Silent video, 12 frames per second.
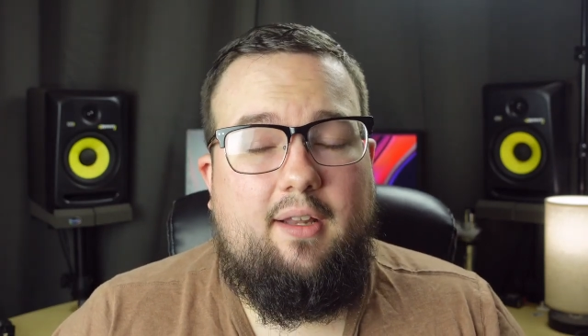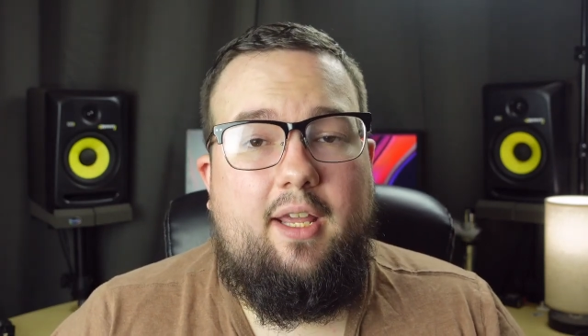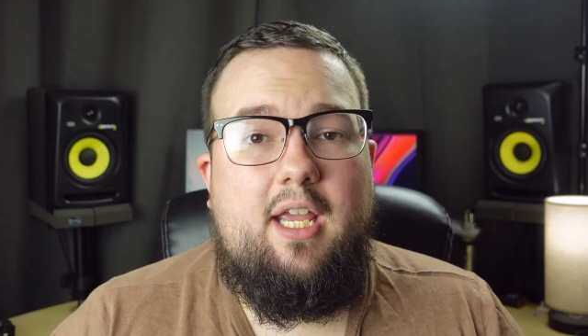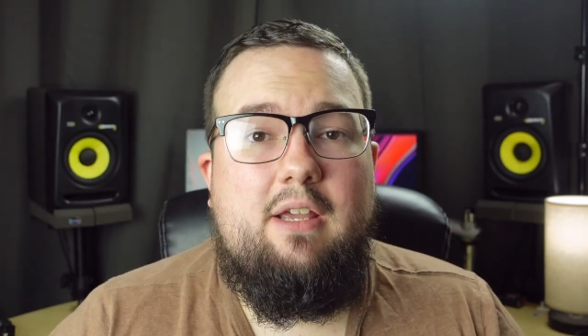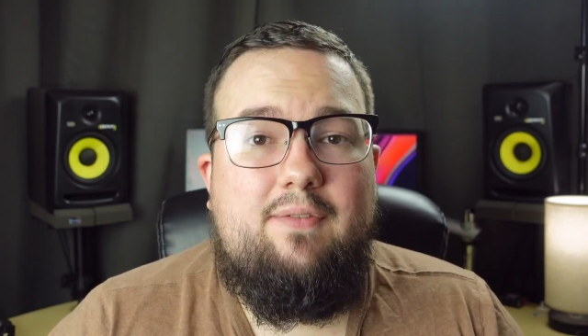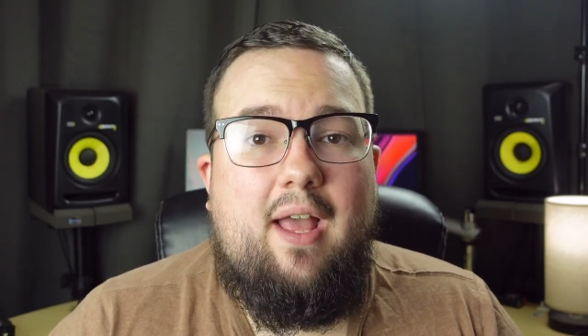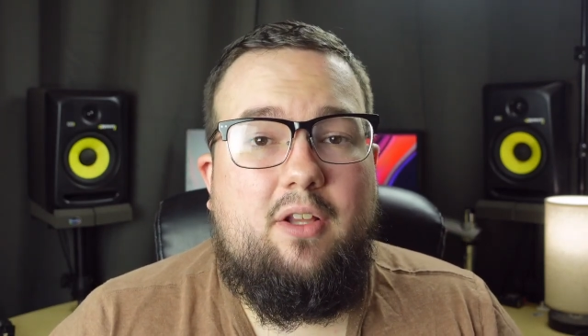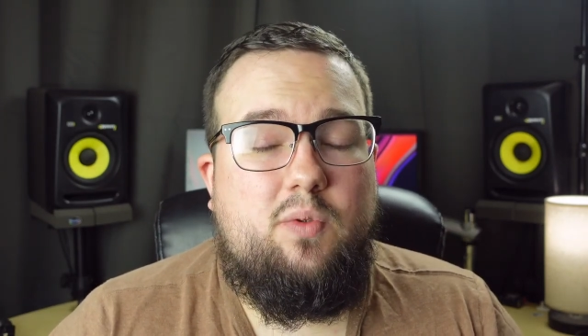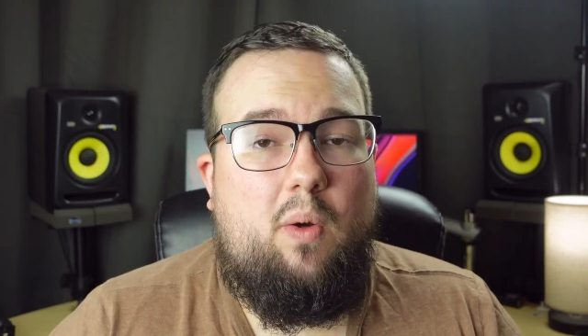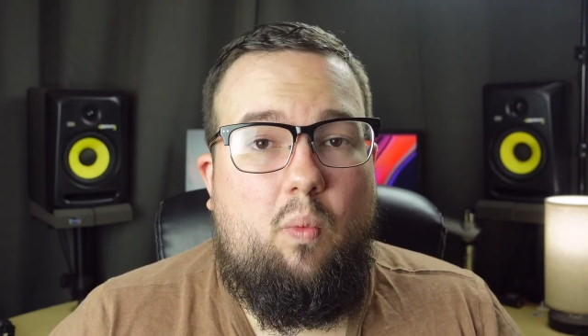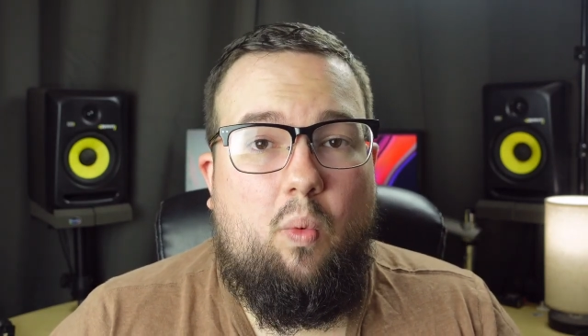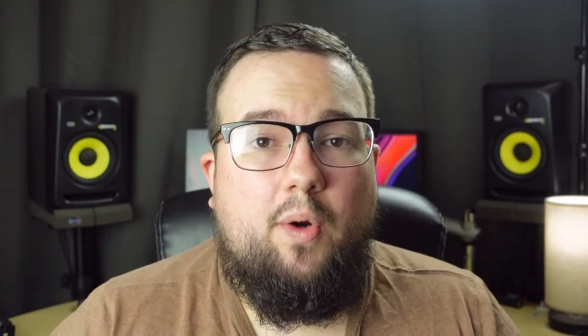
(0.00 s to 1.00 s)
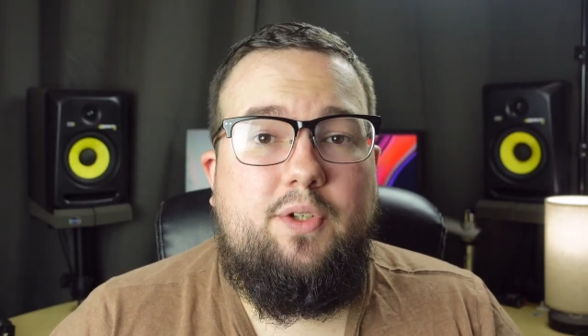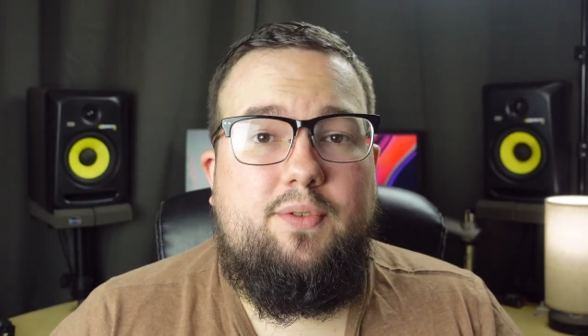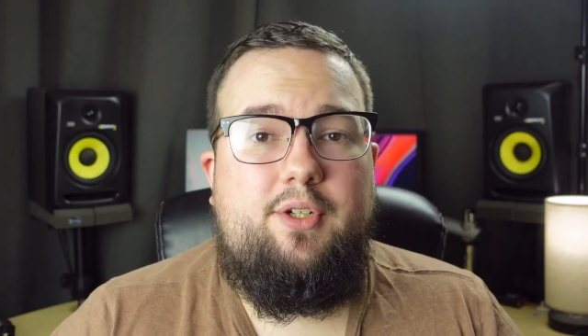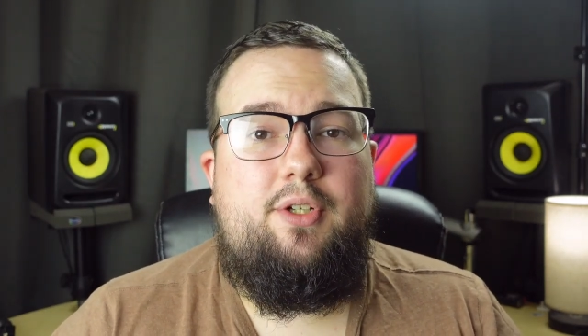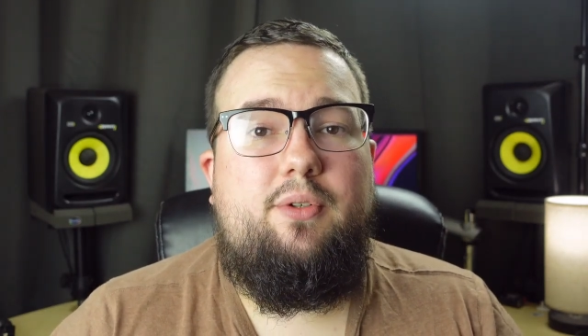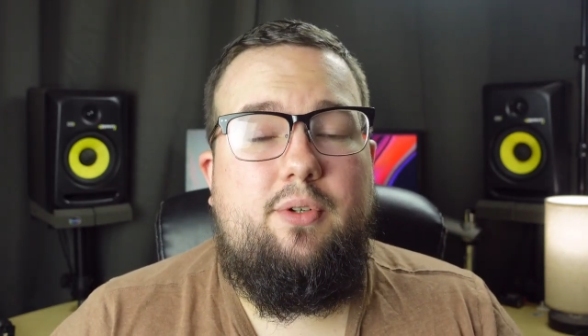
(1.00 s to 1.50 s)
Like, if that's what works
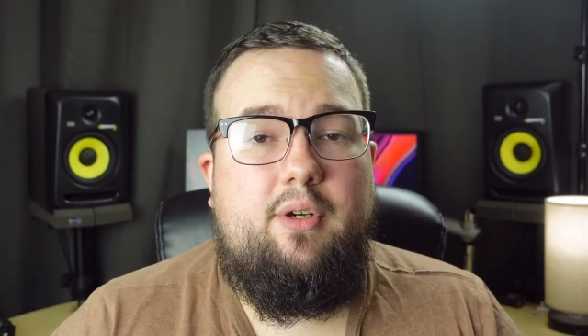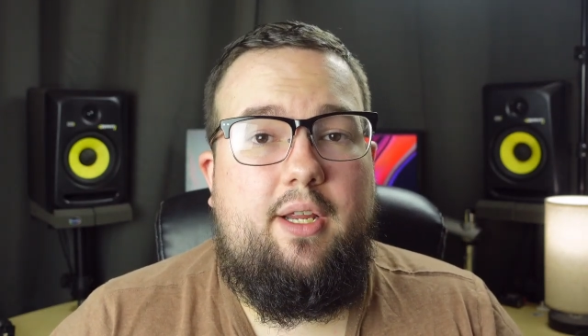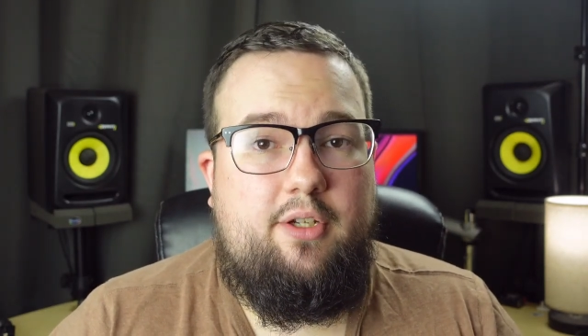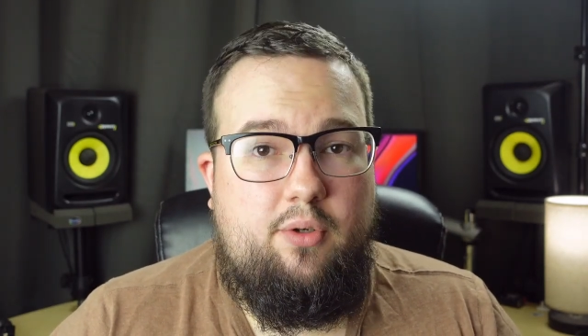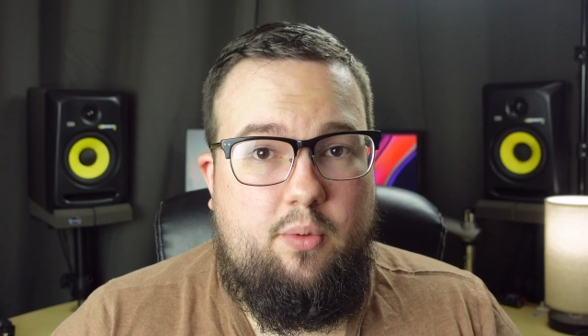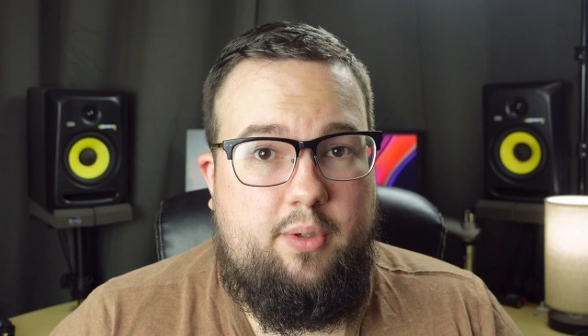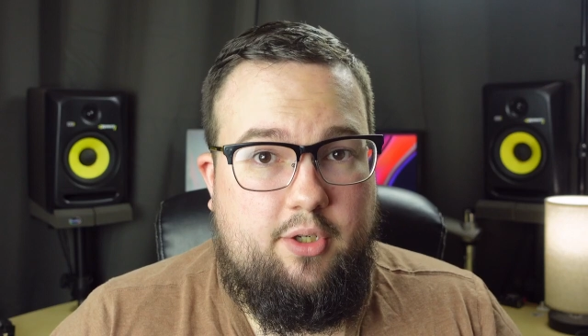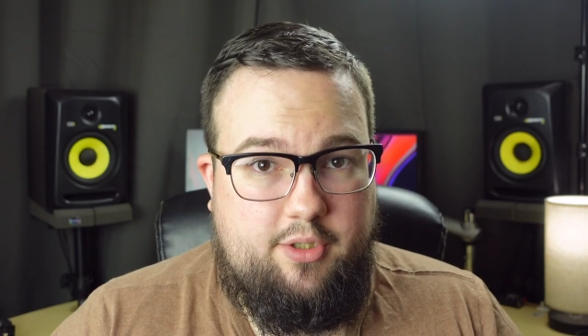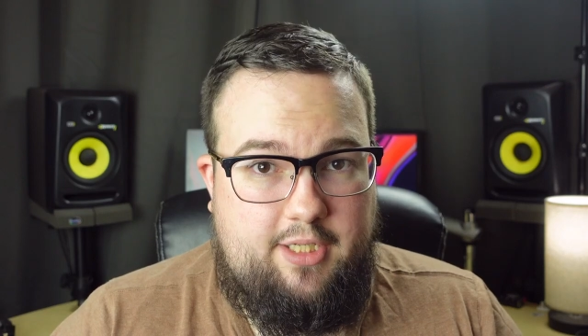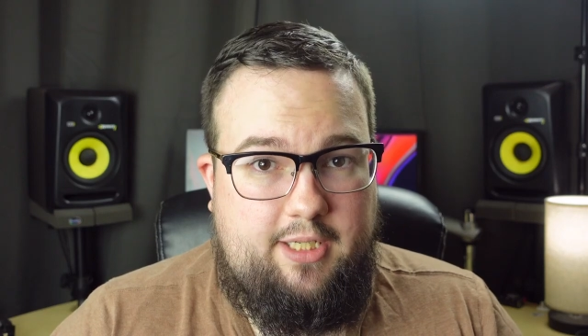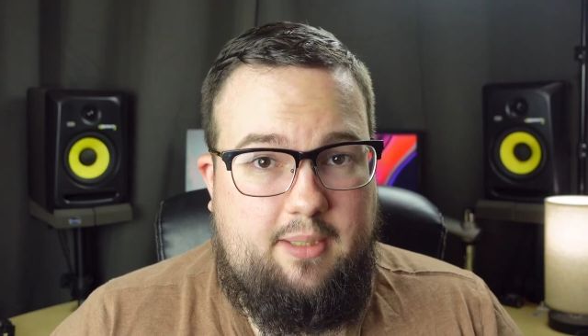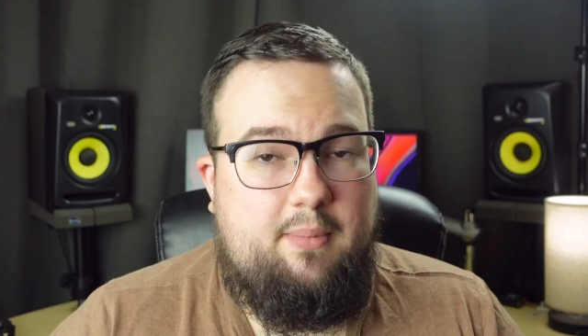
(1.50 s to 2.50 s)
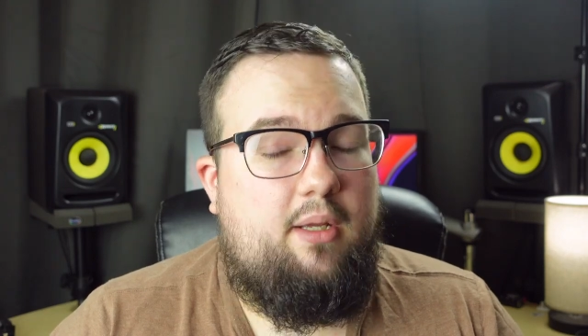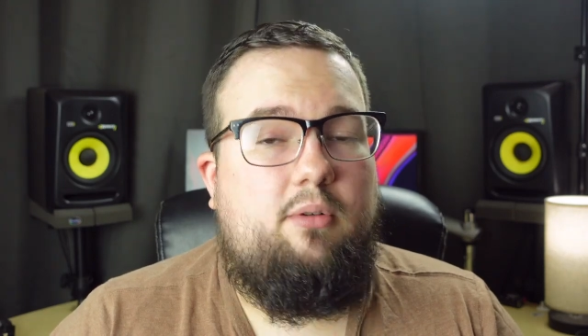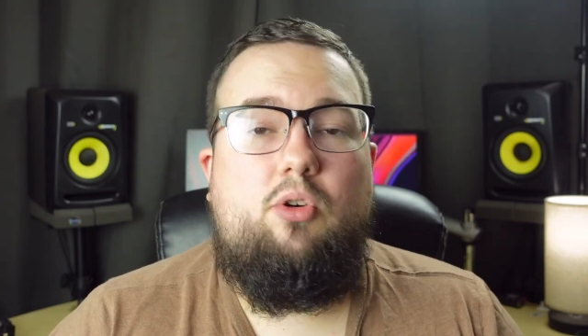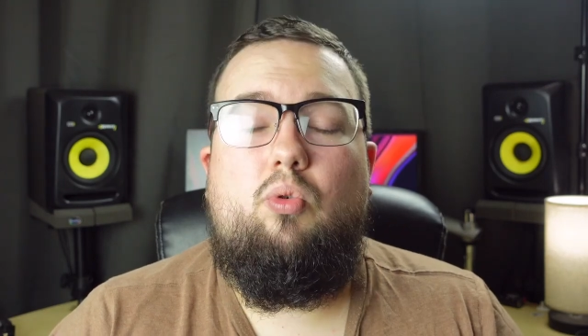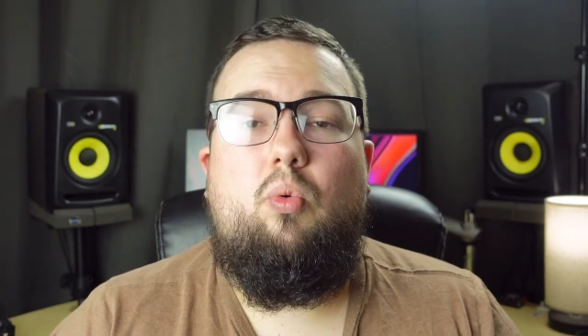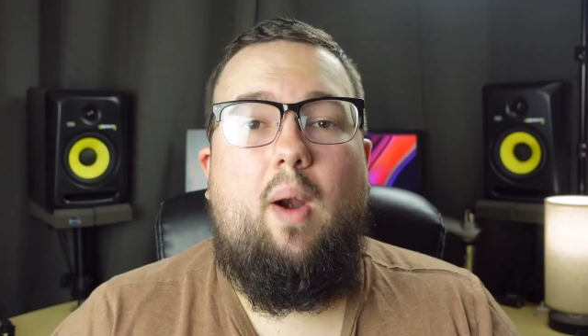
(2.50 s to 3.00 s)
for you and your team,
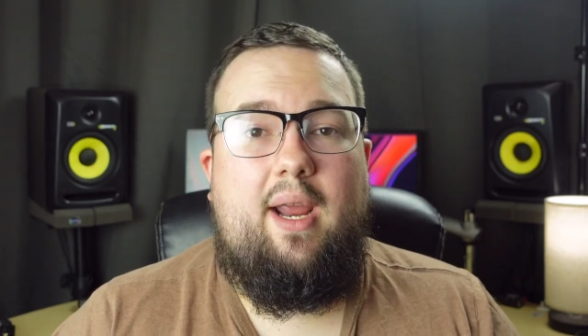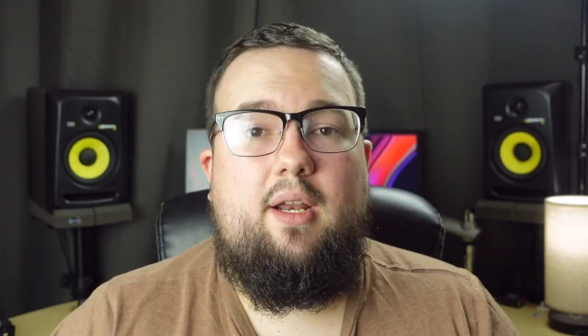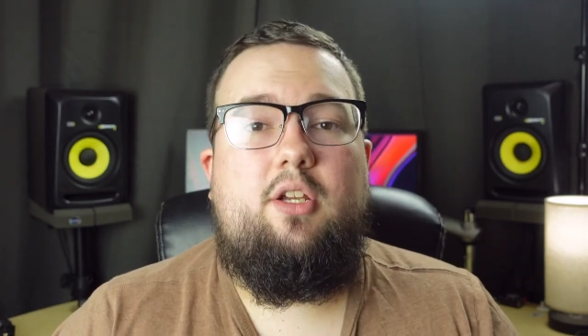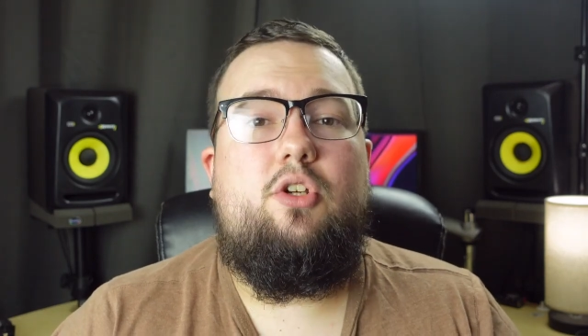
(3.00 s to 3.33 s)
great.